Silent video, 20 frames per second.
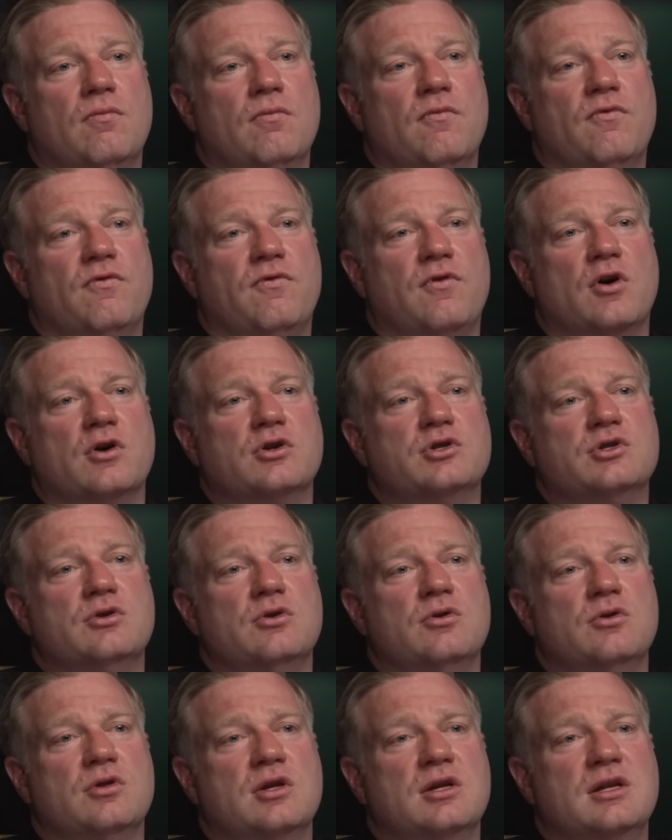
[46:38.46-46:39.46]

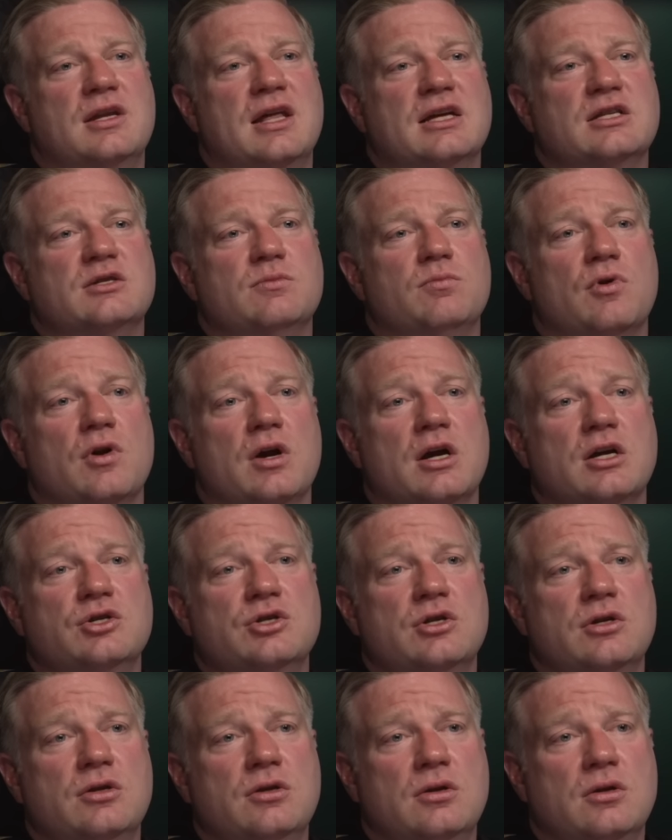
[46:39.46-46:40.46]
fostered the
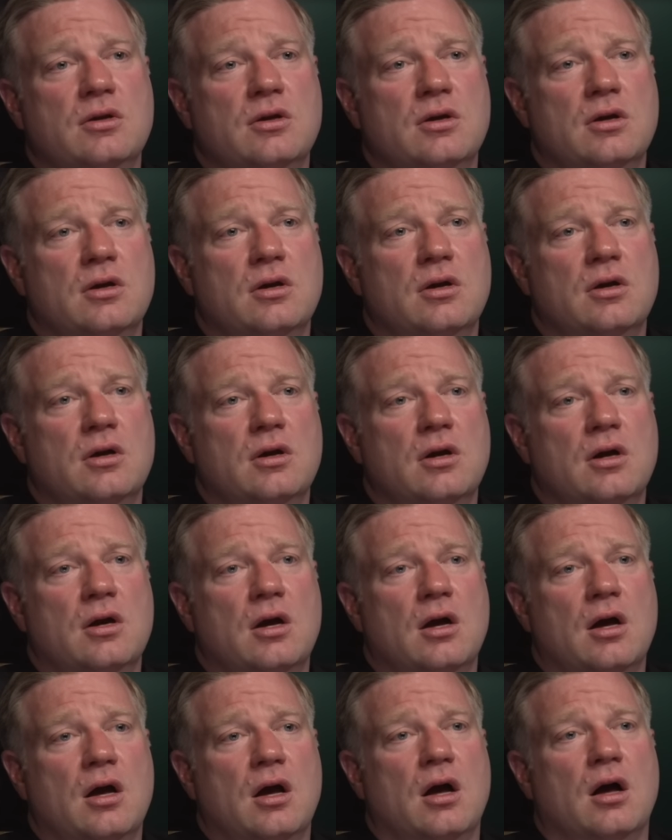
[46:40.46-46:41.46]
desperation
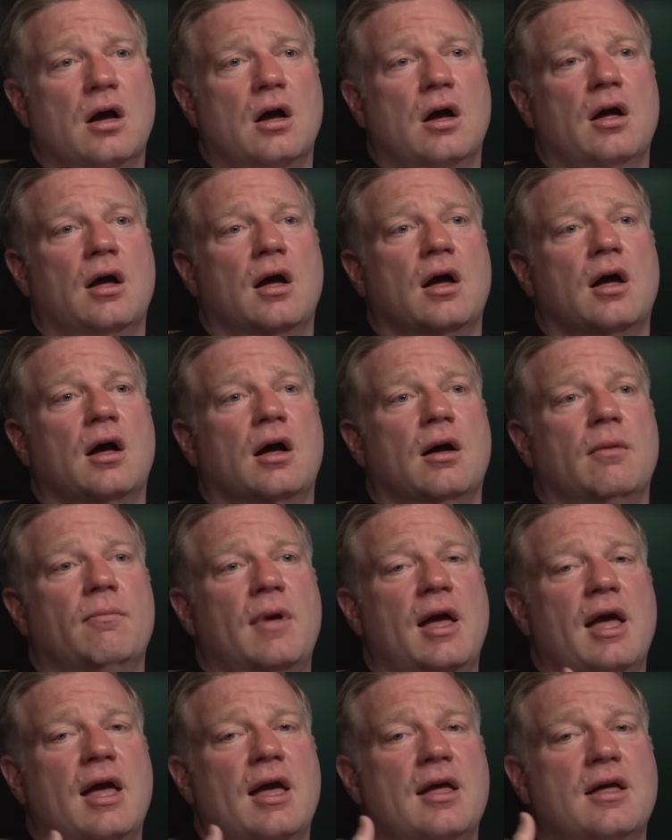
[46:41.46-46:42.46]

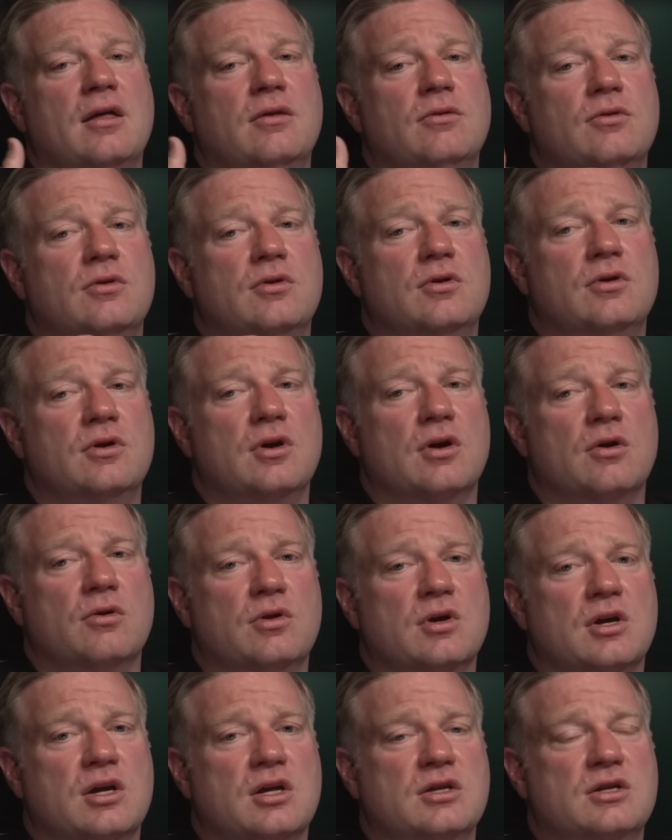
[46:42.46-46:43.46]
um, and you know
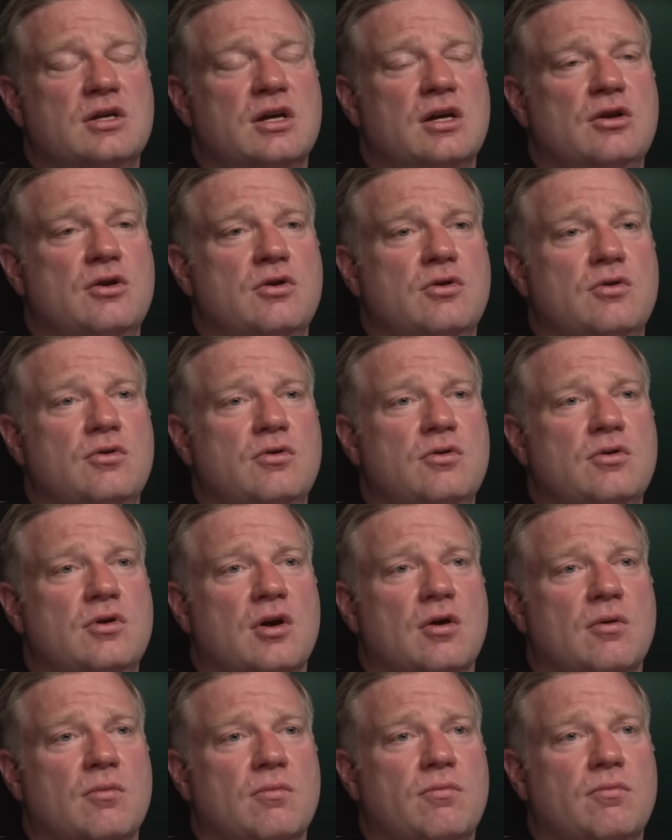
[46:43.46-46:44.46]
the continued you
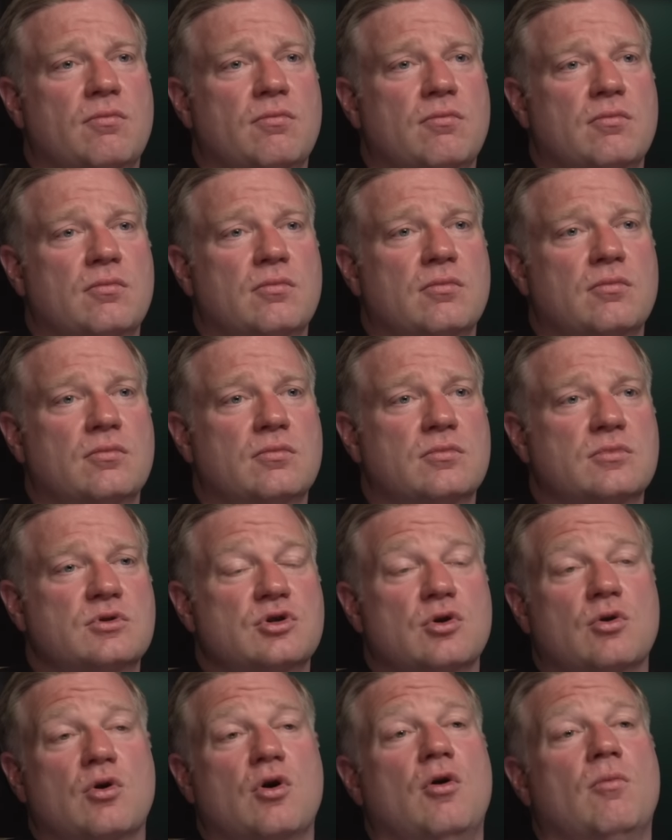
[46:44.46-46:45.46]
know
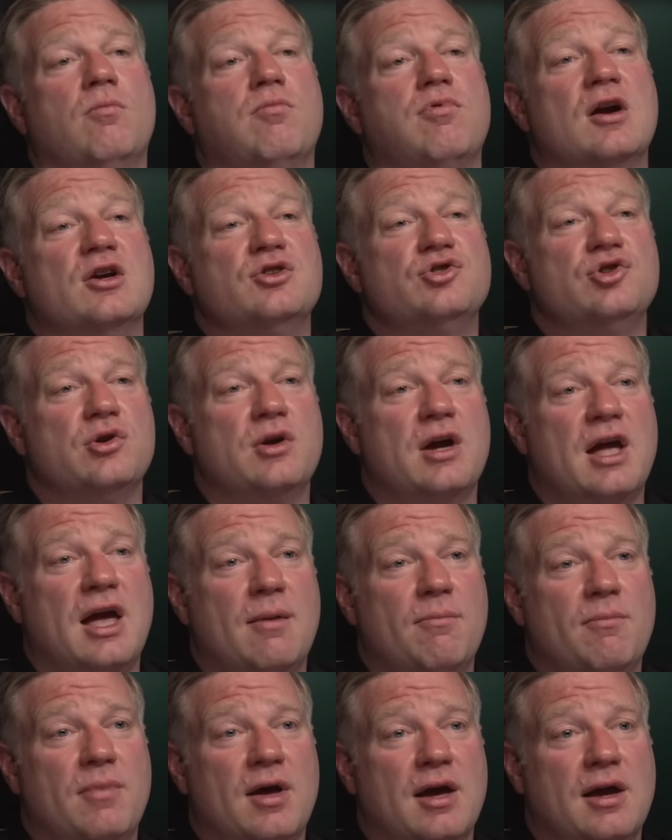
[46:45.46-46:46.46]
so-called pressure
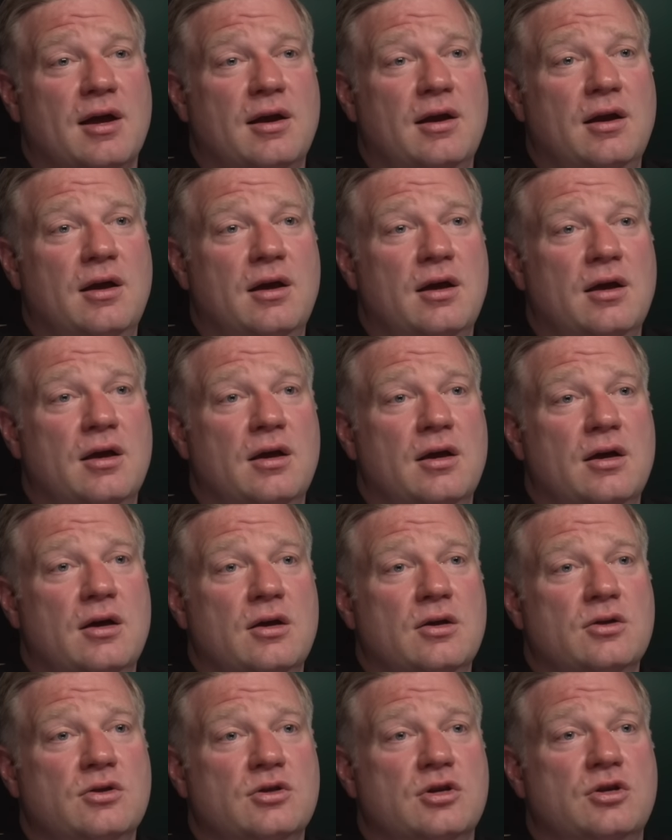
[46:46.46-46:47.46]
campaign
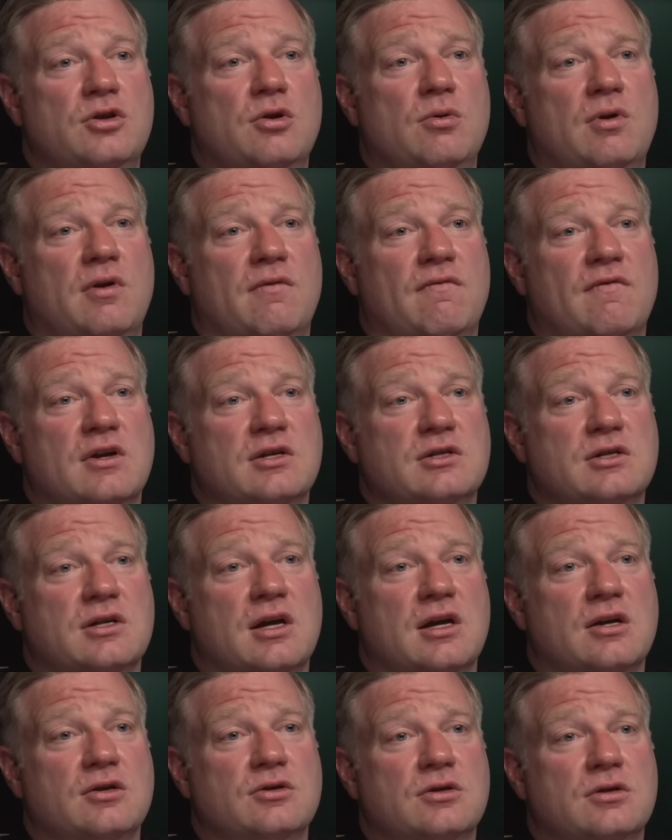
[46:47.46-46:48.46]
to do an
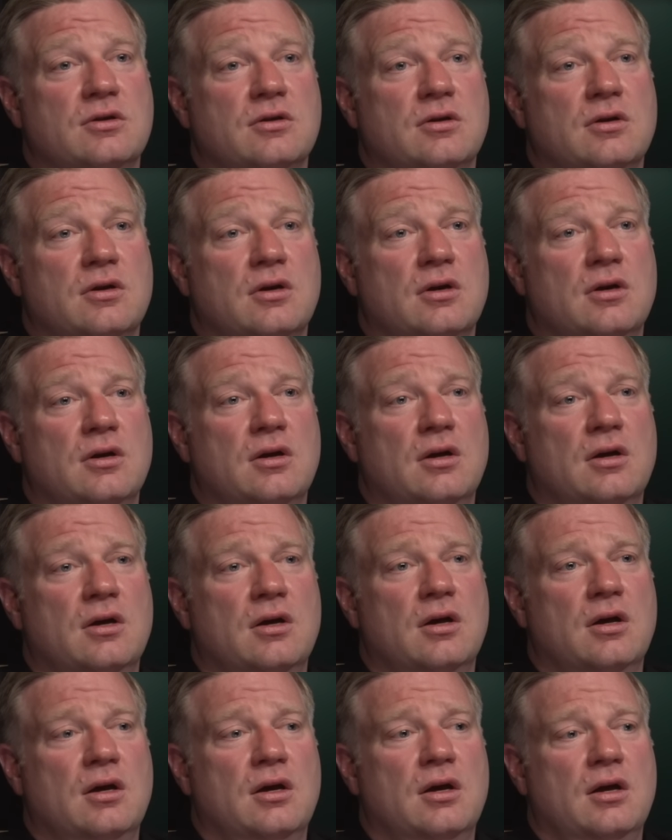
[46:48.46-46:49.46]
investigation
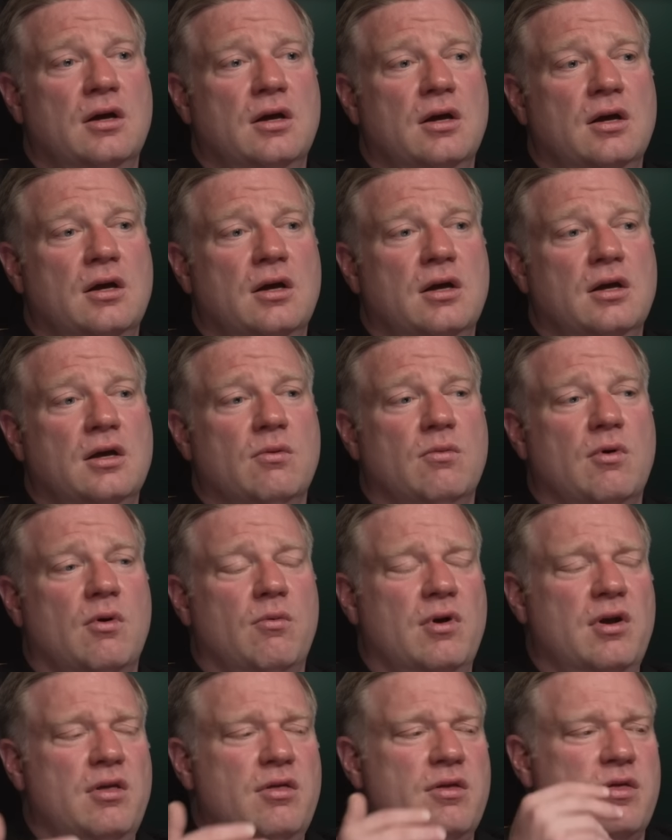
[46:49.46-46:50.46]
you know,
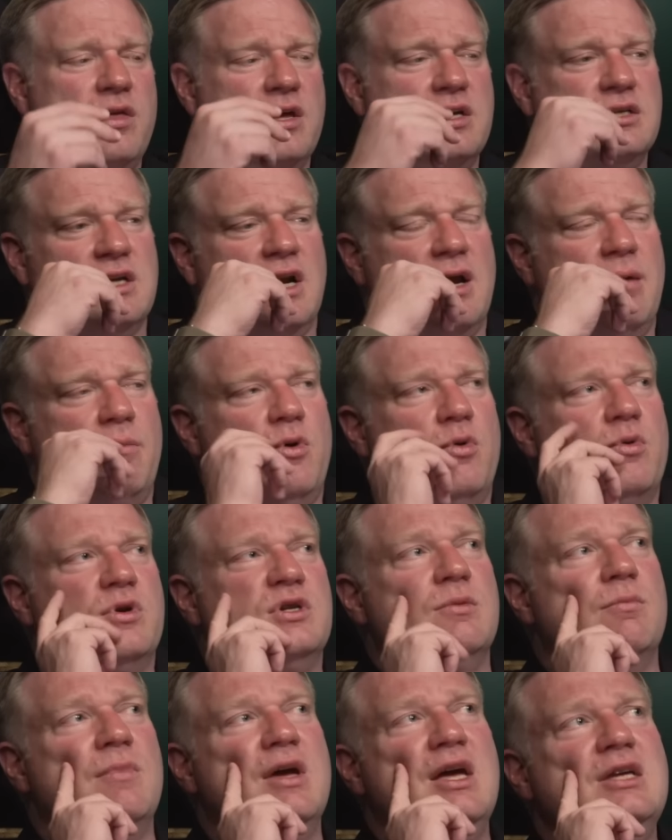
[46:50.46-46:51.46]
one of the things that I'm
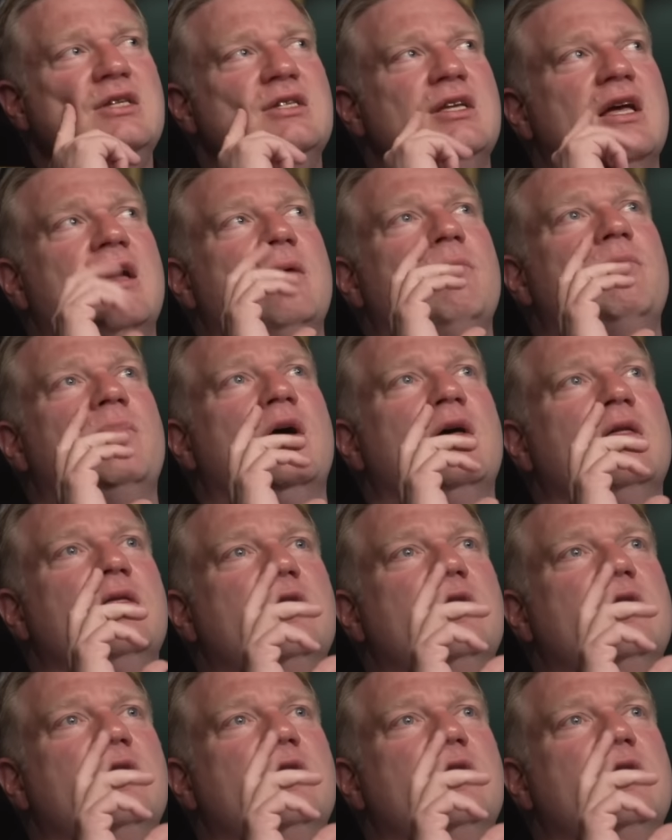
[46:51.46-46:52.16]
always amazed at by